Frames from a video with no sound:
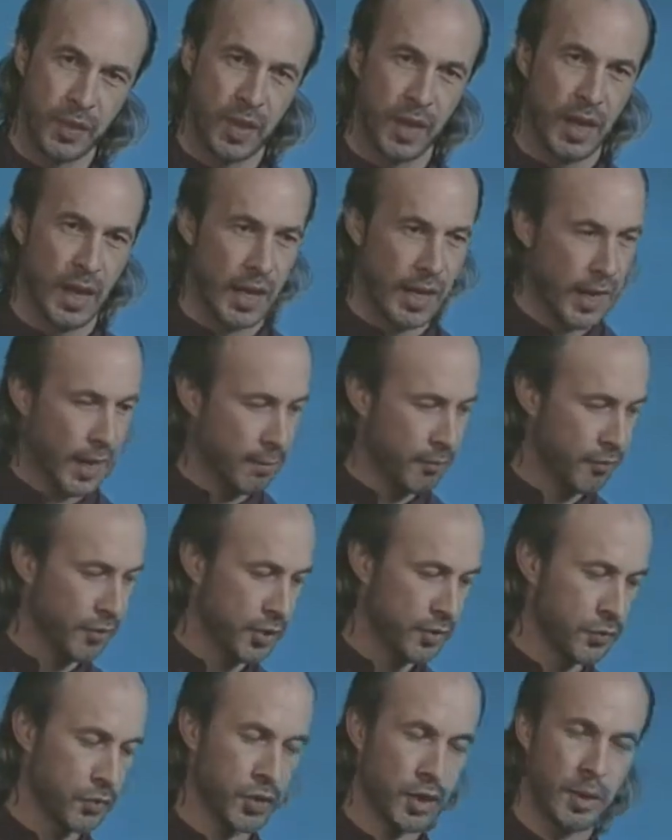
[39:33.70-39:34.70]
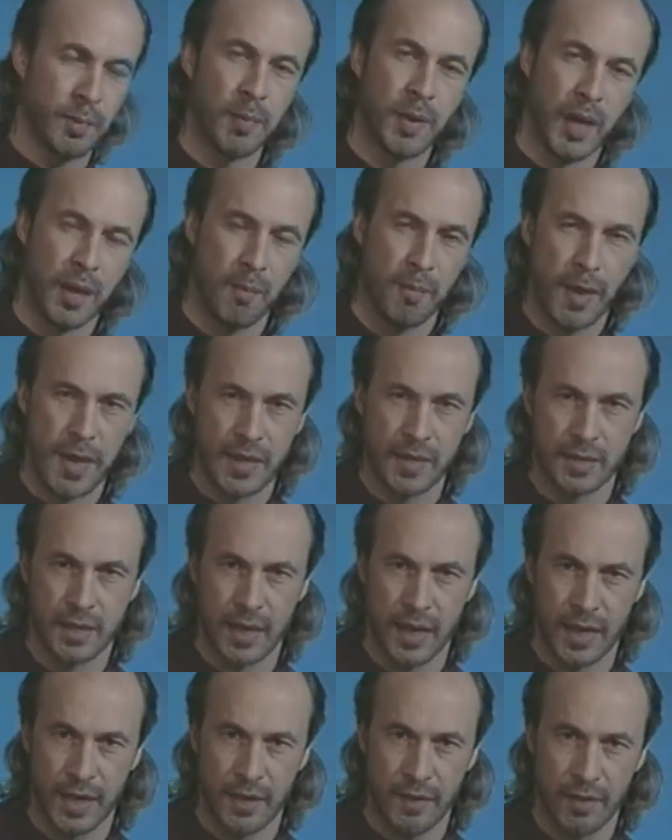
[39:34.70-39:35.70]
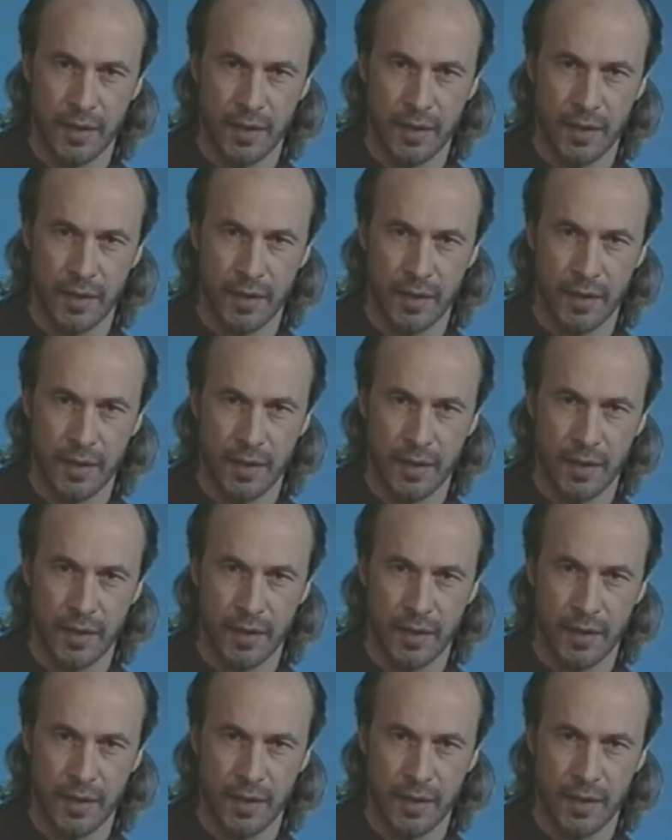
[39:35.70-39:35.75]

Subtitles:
and I'm first of all going to play a bass line.